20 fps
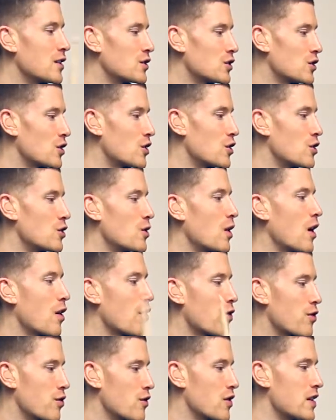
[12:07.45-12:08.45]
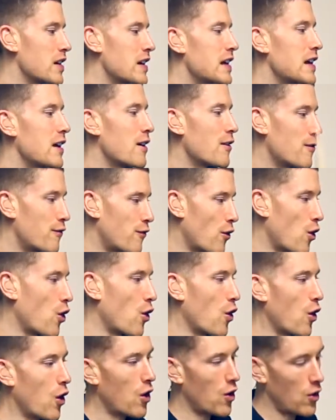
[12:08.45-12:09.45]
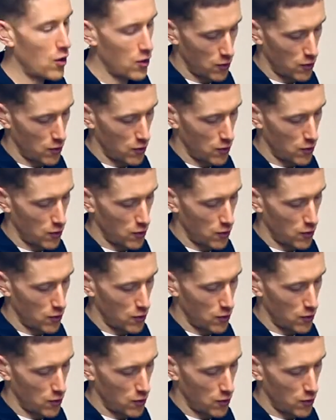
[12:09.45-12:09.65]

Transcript: 2, 3, 4.